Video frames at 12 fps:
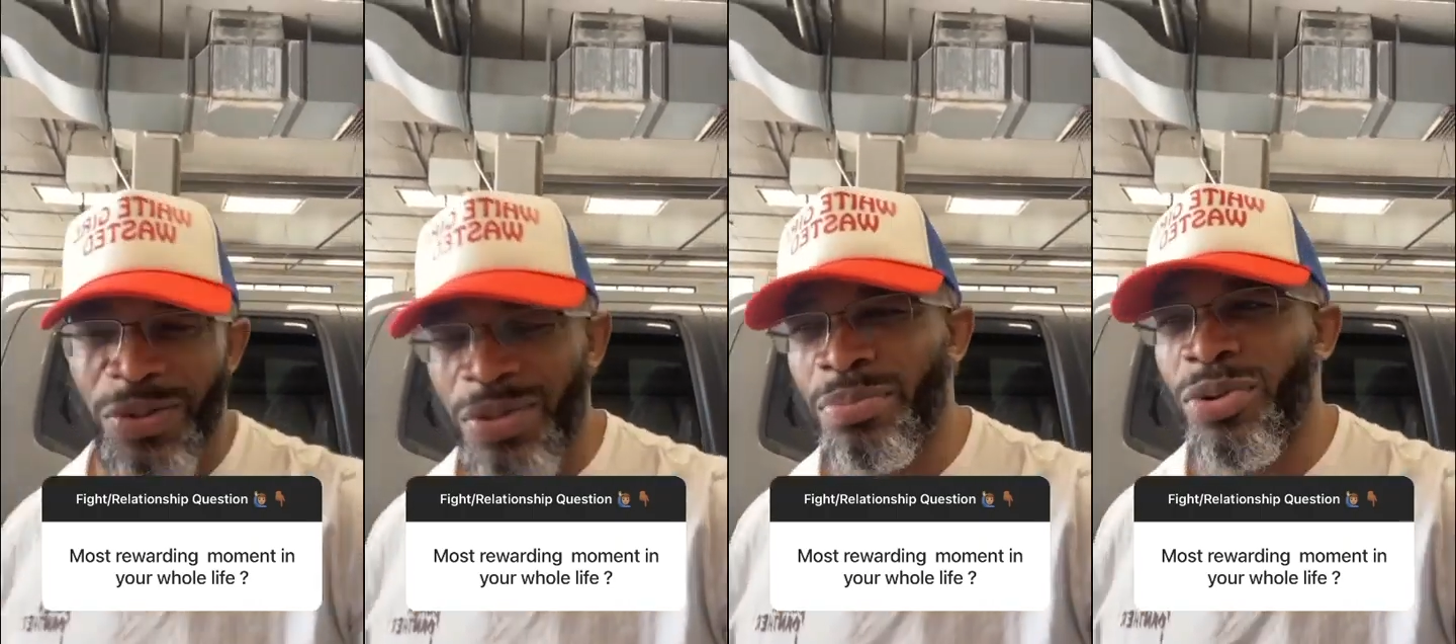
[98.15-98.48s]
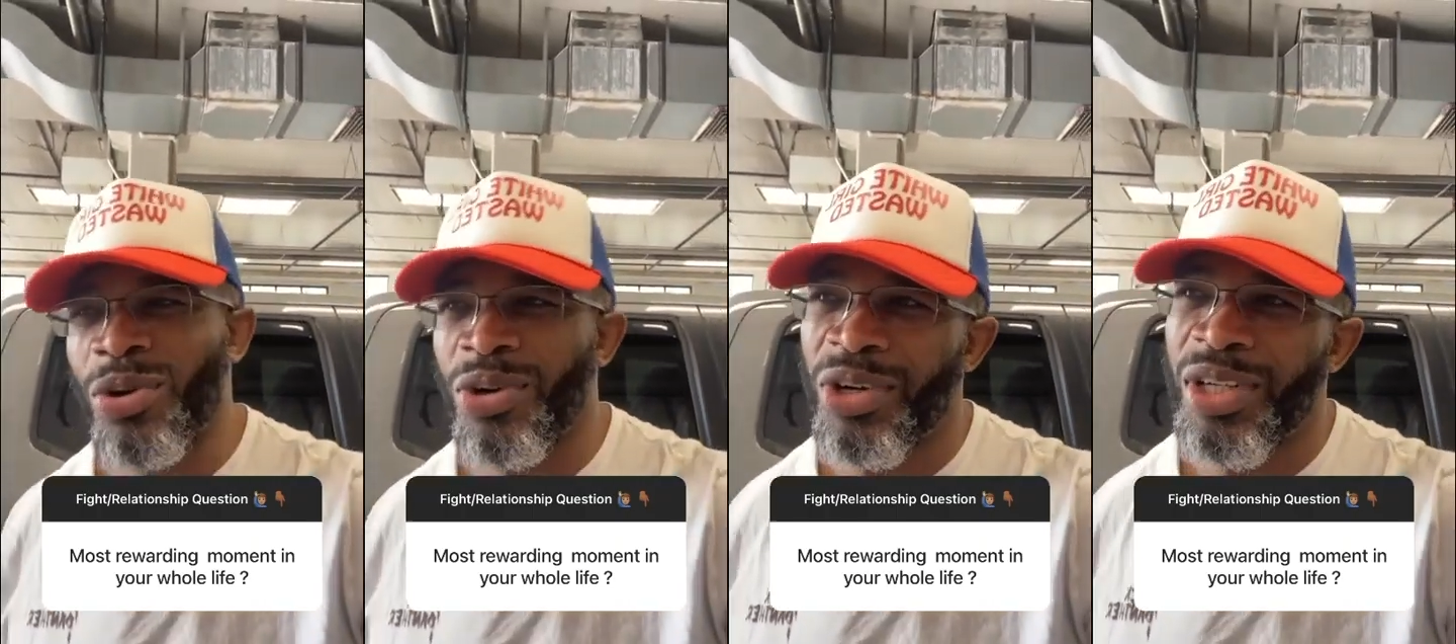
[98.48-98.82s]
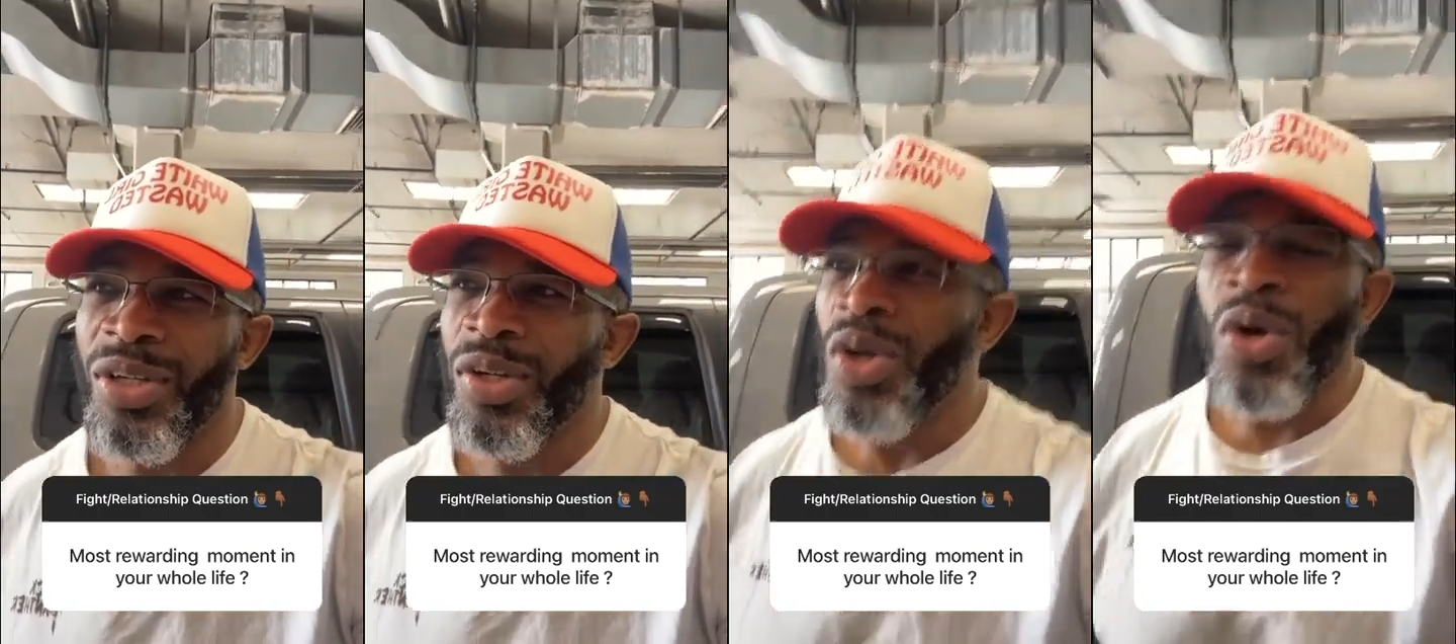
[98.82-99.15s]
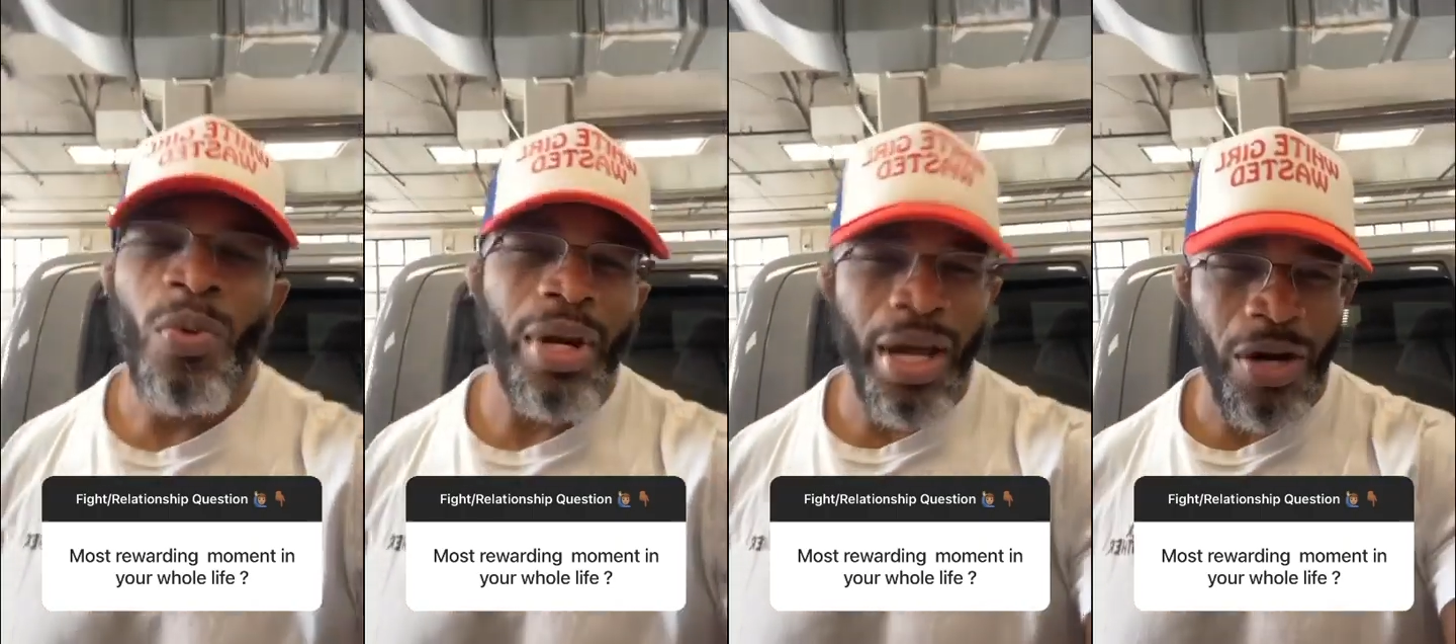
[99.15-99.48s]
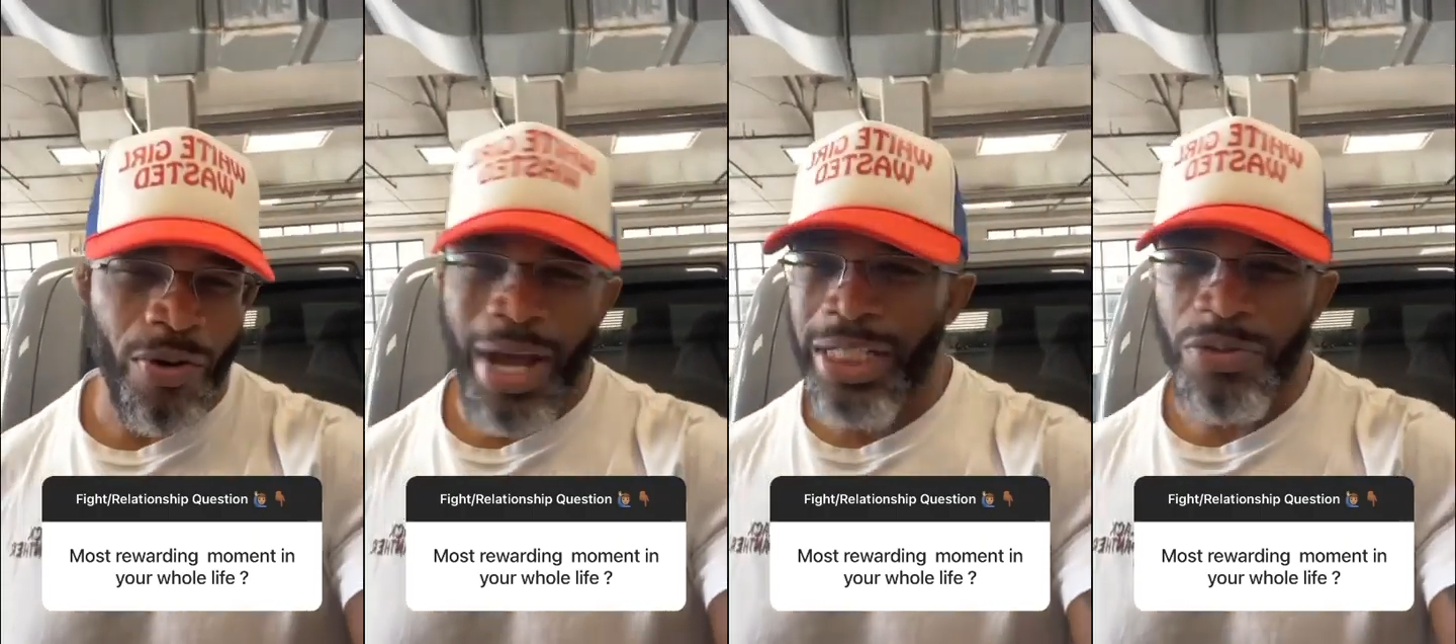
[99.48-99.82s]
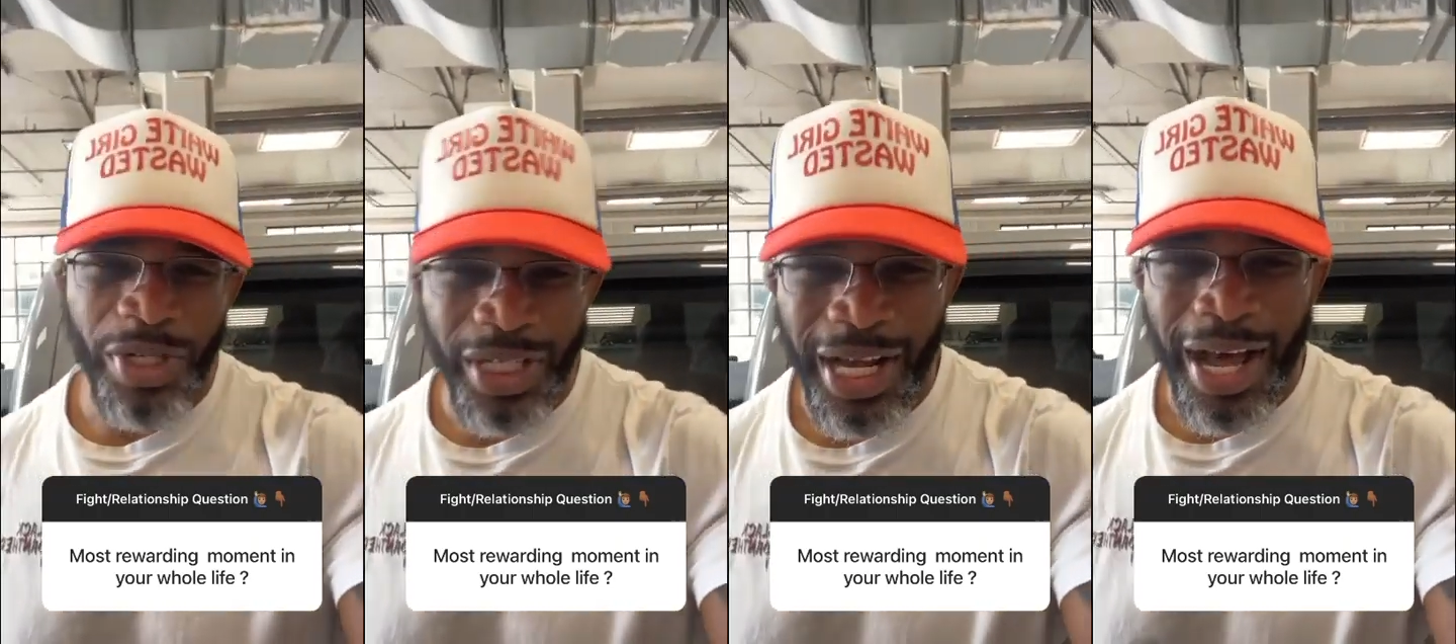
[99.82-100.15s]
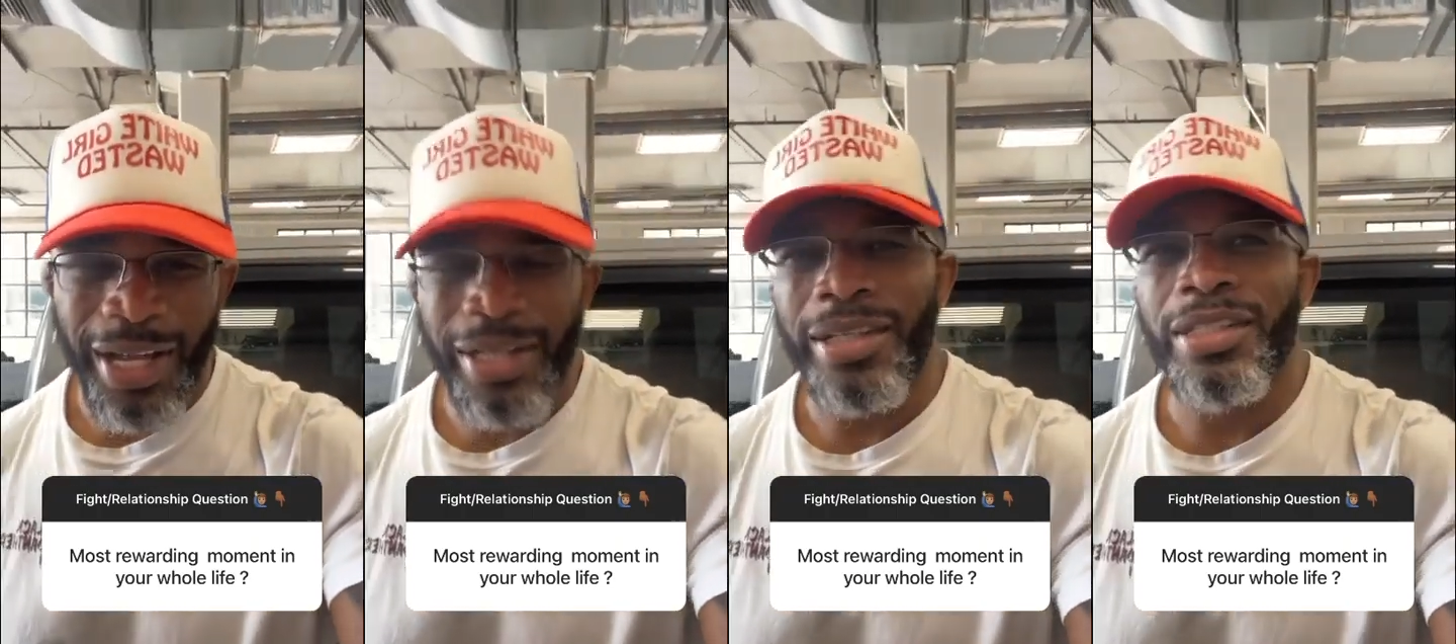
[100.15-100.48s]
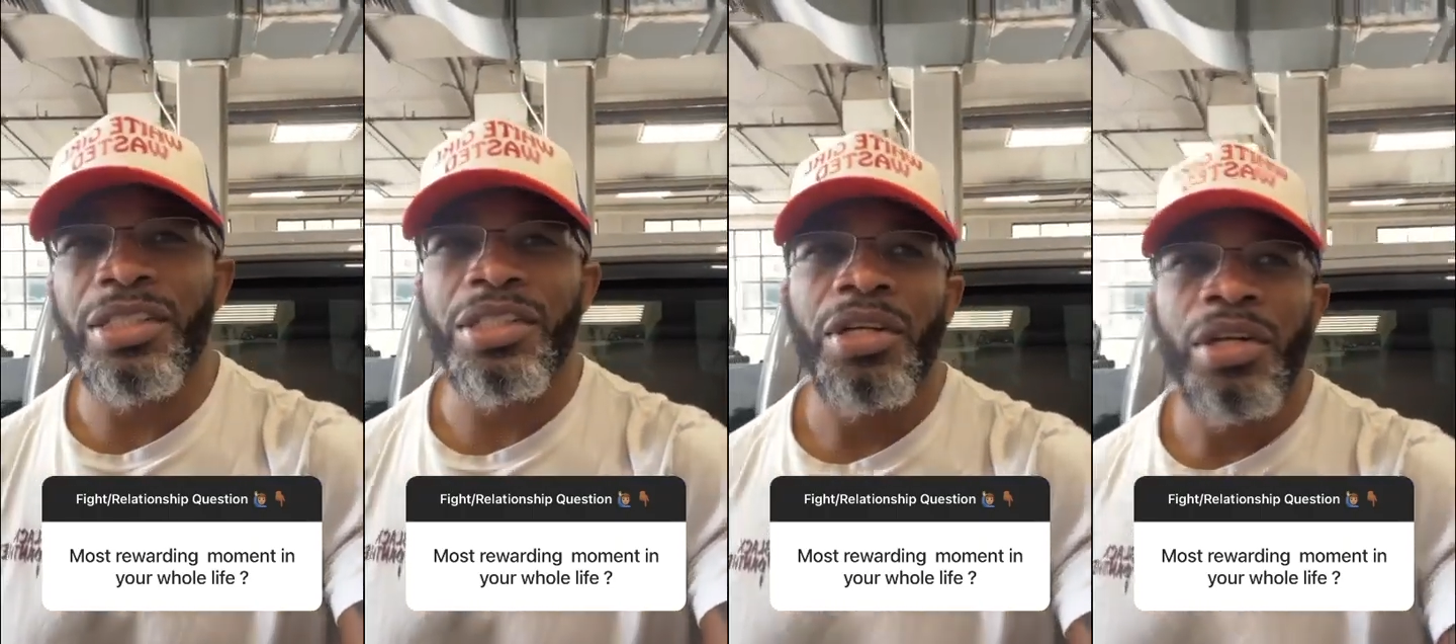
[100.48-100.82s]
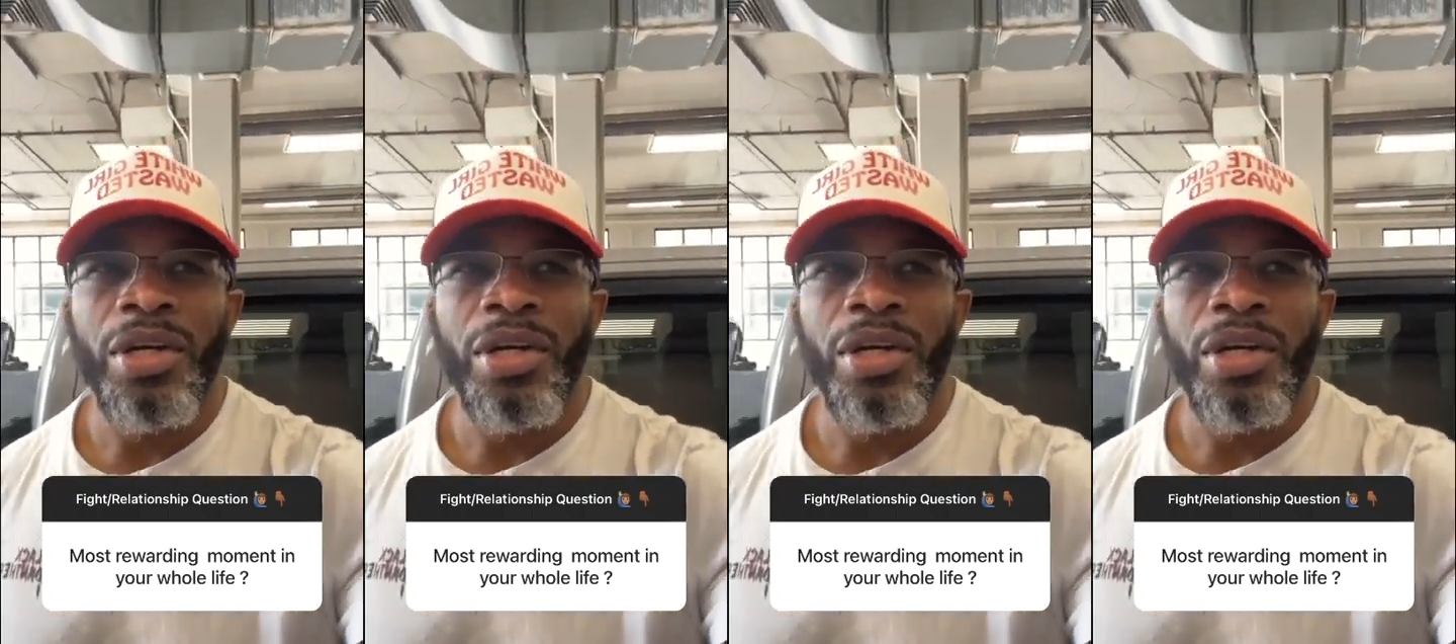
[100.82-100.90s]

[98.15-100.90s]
was born, when I graduated college,